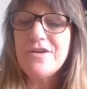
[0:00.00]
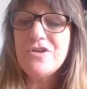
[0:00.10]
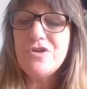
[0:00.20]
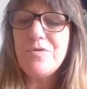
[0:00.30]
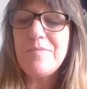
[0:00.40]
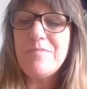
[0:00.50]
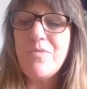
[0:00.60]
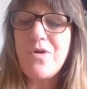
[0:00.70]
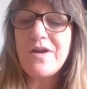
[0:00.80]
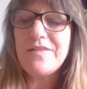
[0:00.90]
you would be
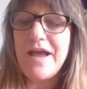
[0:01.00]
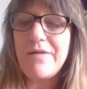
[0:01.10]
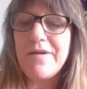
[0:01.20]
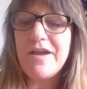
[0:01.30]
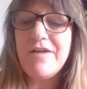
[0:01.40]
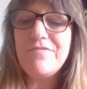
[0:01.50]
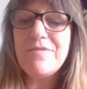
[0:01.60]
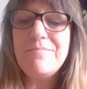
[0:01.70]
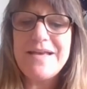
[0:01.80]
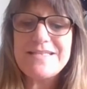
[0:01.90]
more allowing of
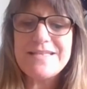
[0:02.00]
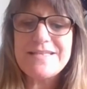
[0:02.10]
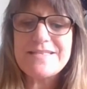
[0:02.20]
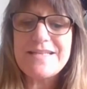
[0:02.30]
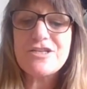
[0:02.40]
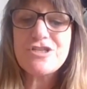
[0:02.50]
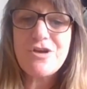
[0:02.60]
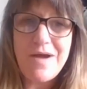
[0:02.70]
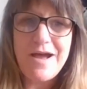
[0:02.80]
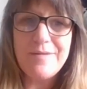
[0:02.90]
the messes that
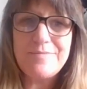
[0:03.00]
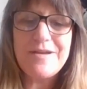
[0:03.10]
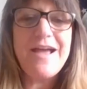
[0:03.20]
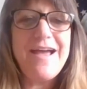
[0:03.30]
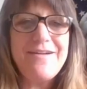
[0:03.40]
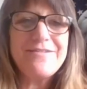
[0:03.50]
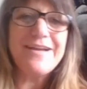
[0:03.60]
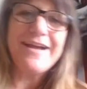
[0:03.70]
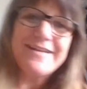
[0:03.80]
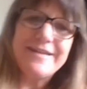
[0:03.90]
show up. Okay,
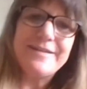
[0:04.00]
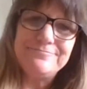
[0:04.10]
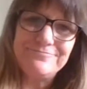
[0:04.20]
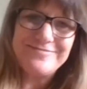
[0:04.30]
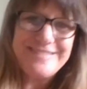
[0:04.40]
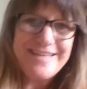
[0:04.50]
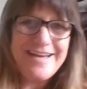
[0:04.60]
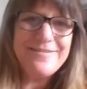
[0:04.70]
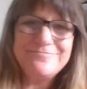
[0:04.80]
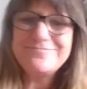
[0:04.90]
I get it. Get
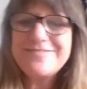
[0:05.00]
it?